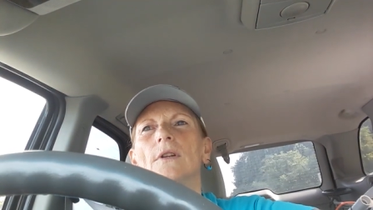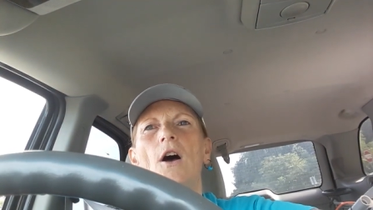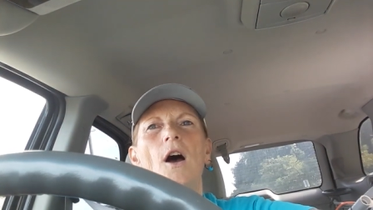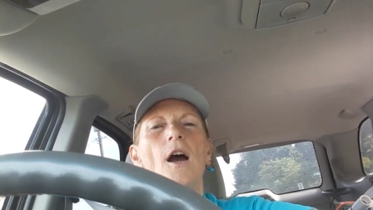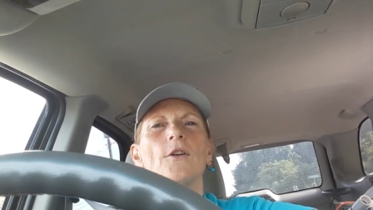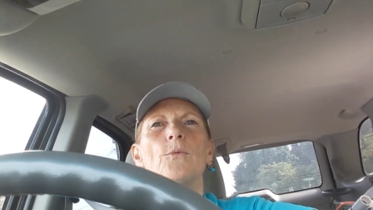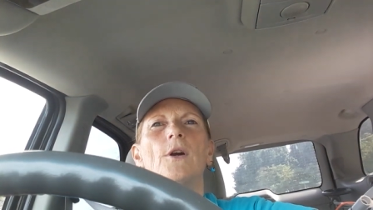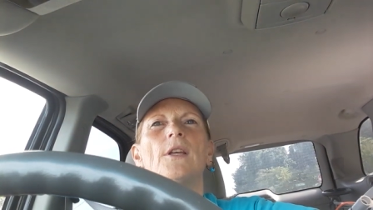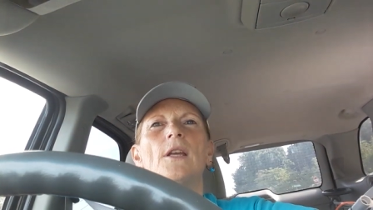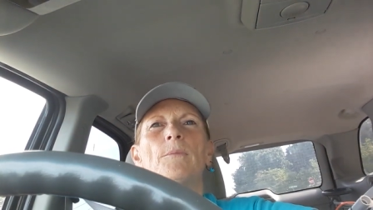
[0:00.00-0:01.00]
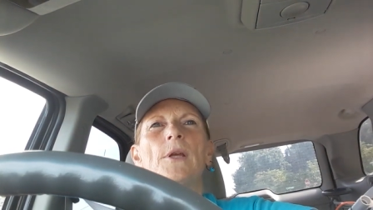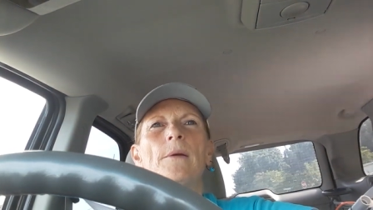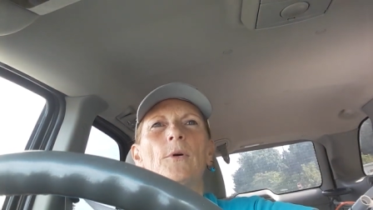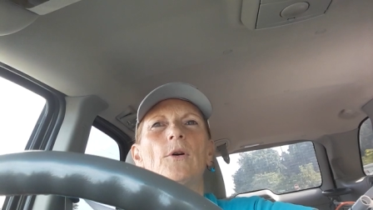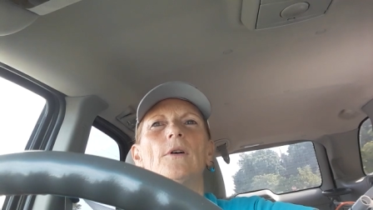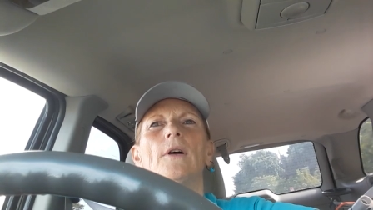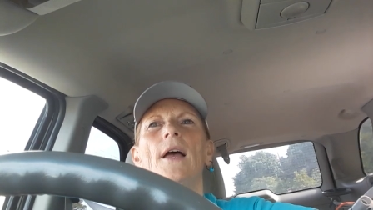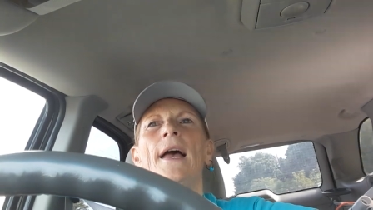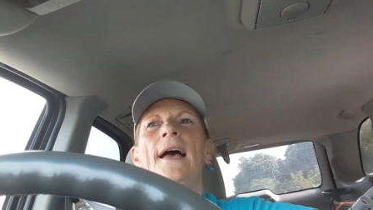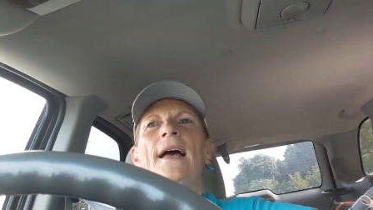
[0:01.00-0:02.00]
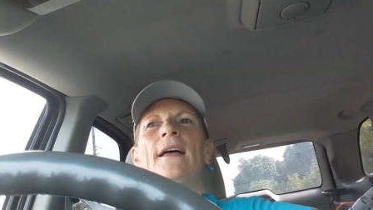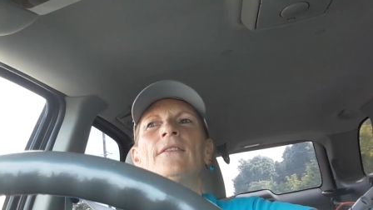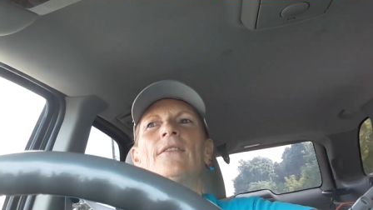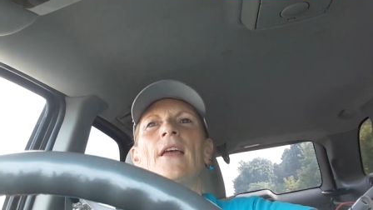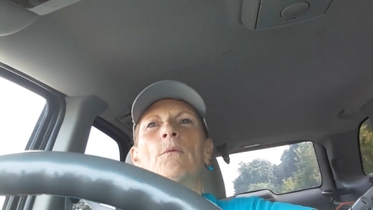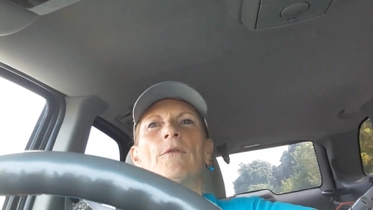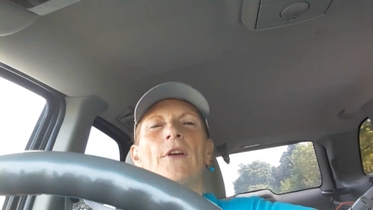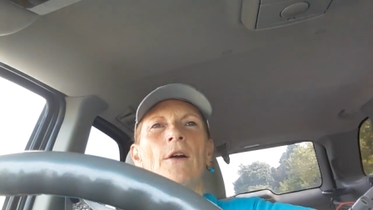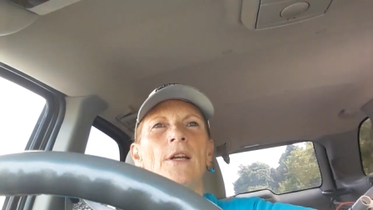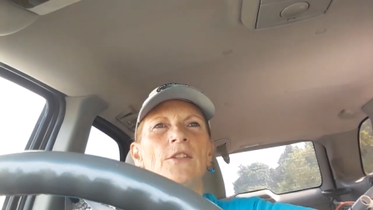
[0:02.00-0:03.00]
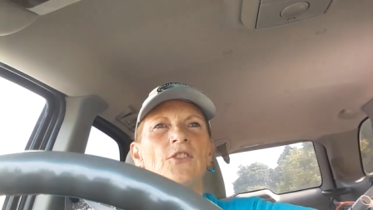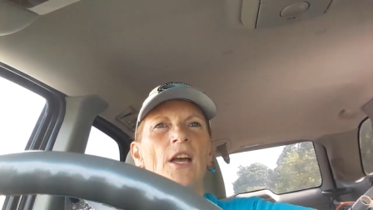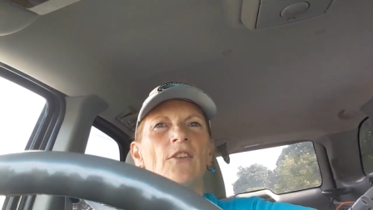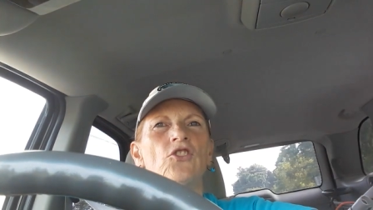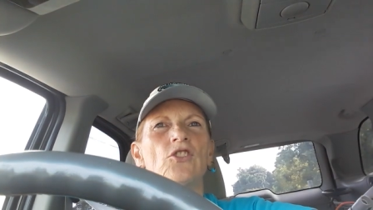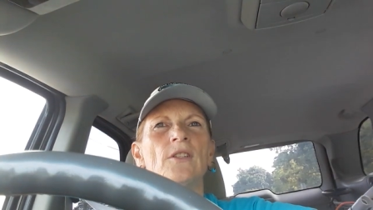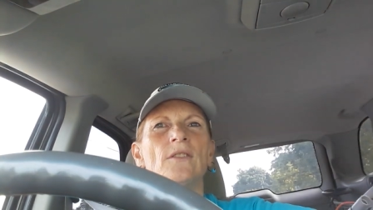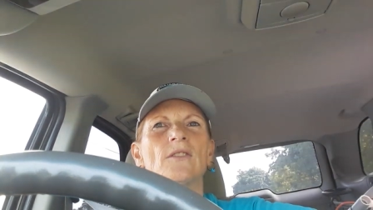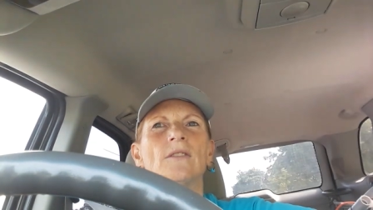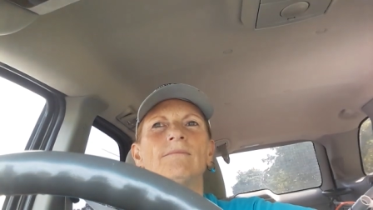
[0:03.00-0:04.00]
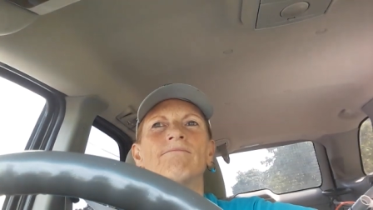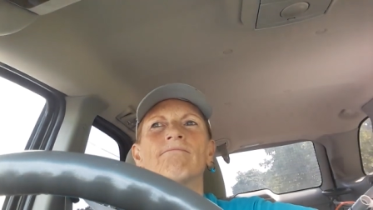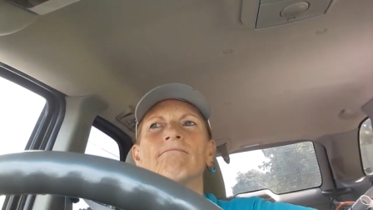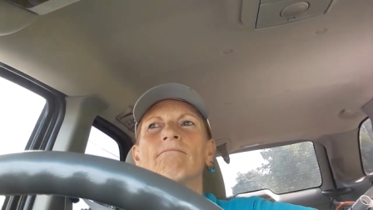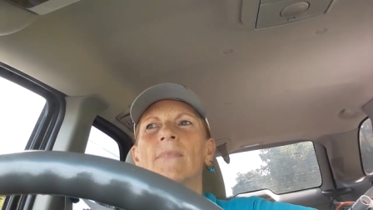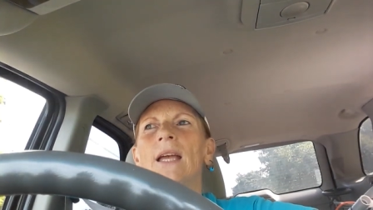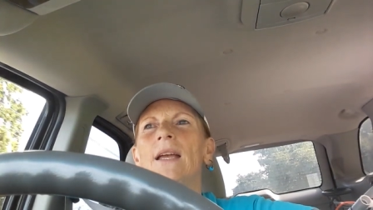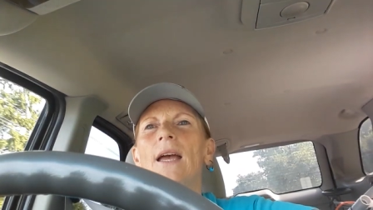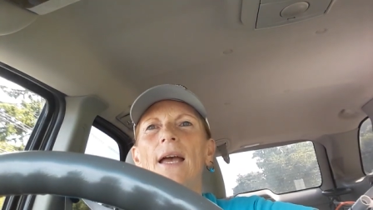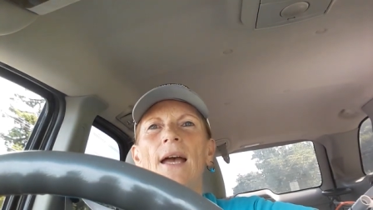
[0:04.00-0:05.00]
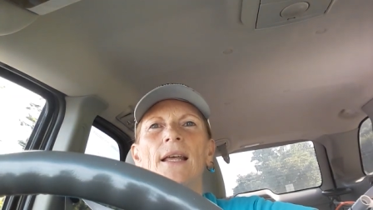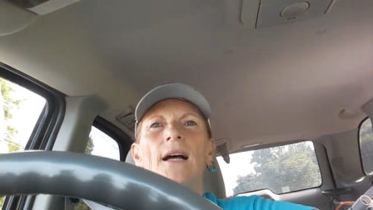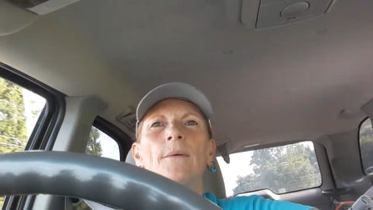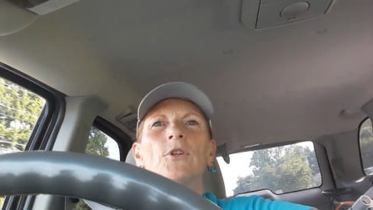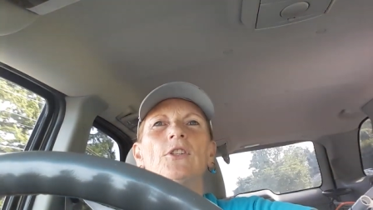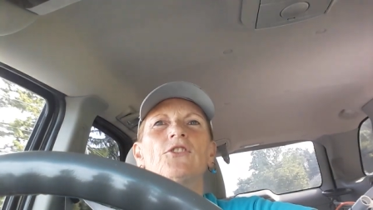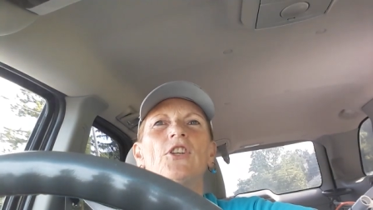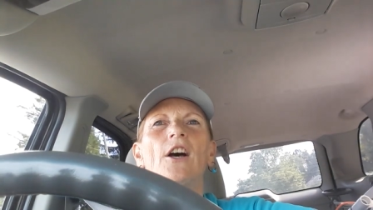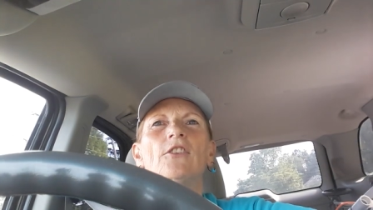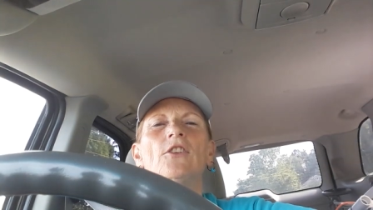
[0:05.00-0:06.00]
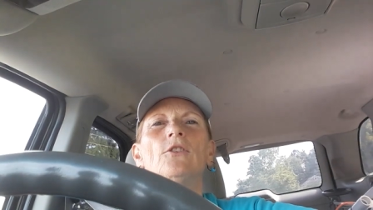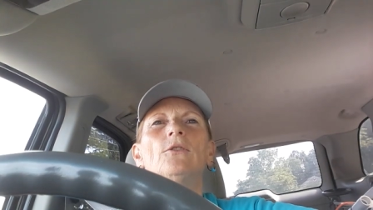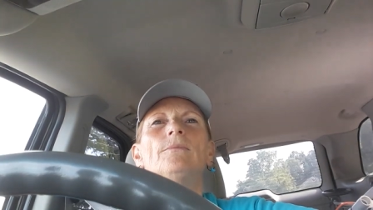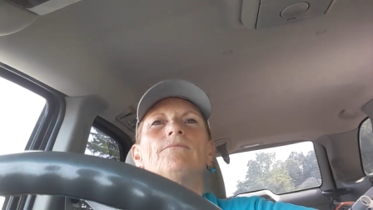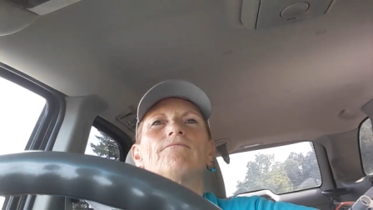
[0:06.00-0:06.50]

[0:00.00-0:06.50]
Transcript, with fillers: hardworking people, and they were very intelligent. And I'm going to tell you,